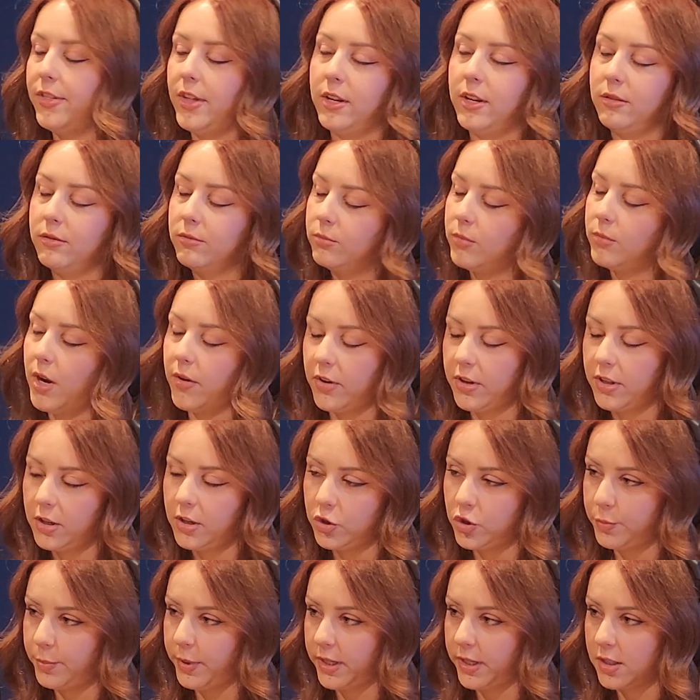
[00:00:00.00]
And then everything
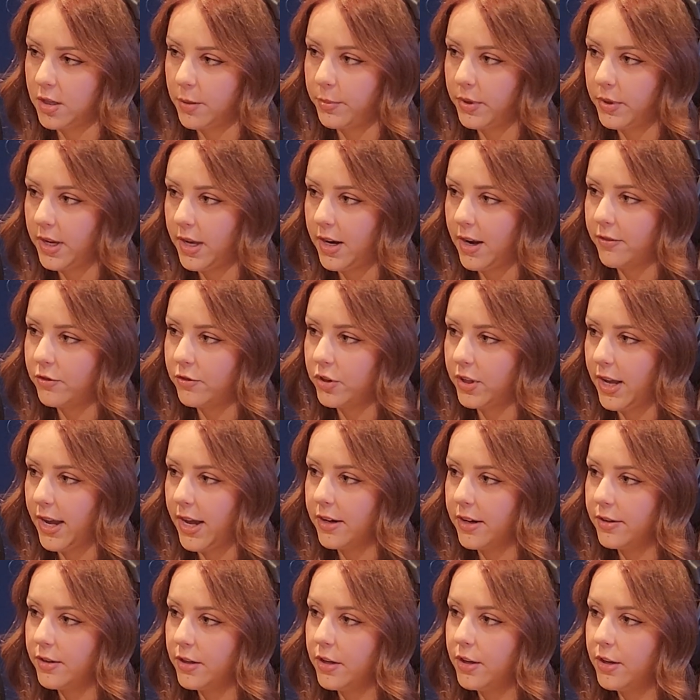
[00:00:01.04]
just picks up again after
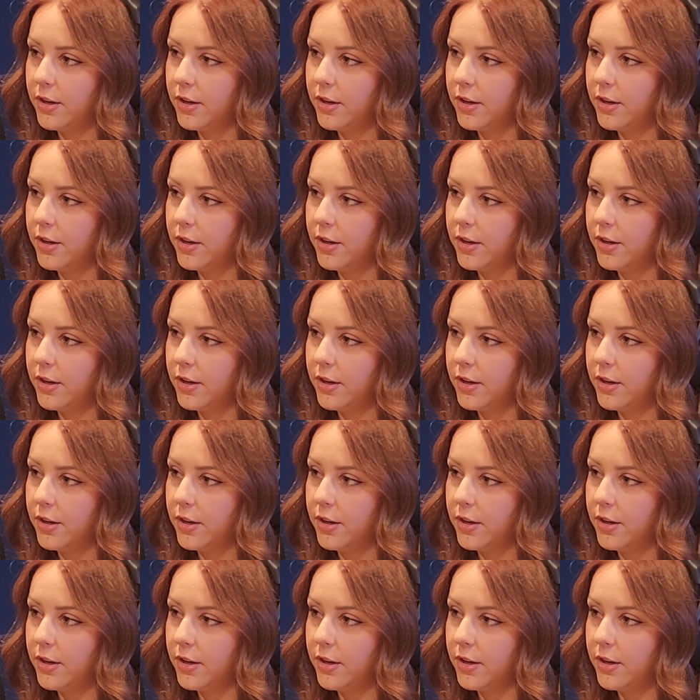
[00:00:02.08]
that.